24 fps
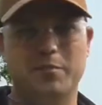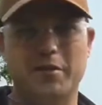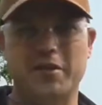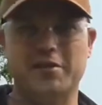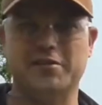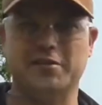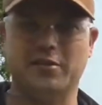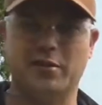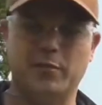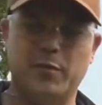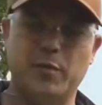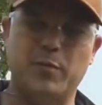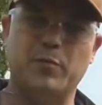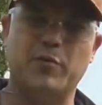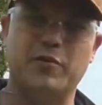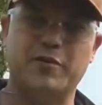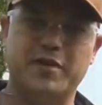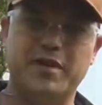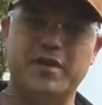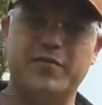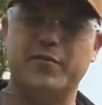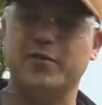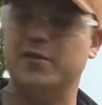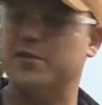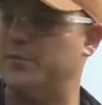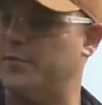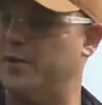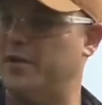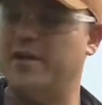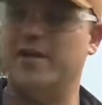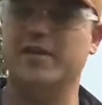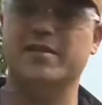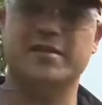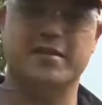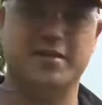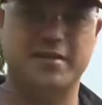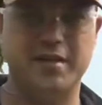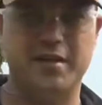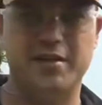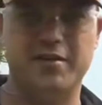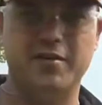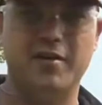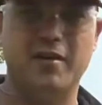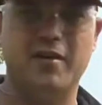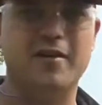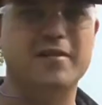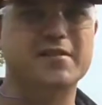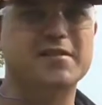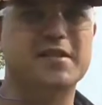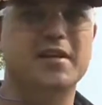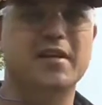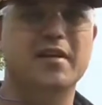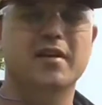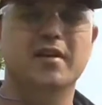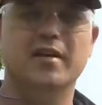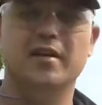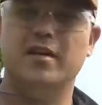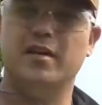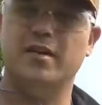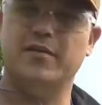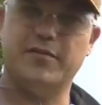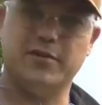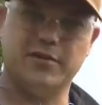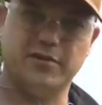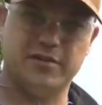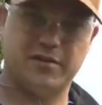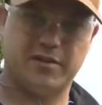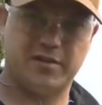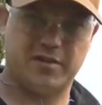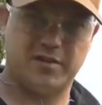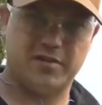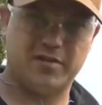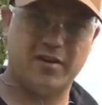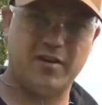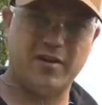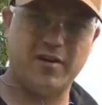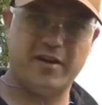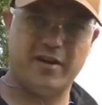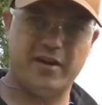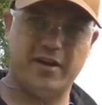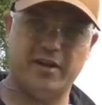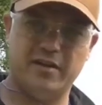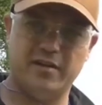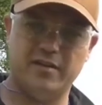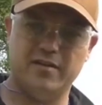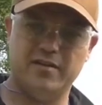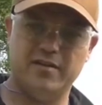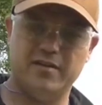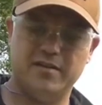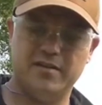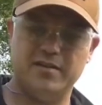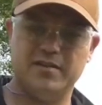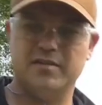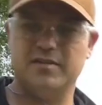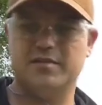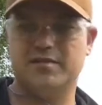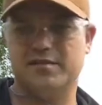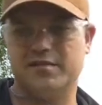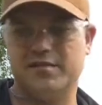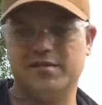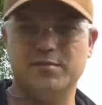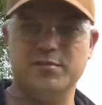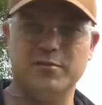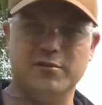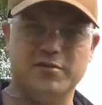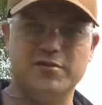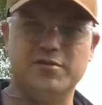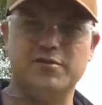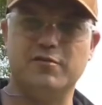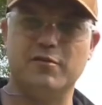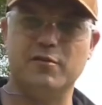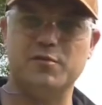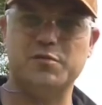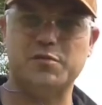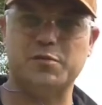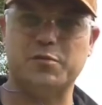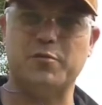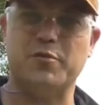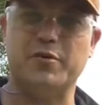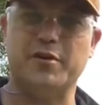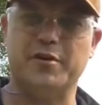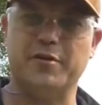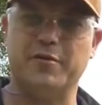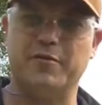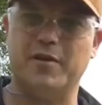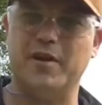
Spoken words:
makes a little bit more difference, because at 10 yards, if you looked at the target, some of those groups are pretty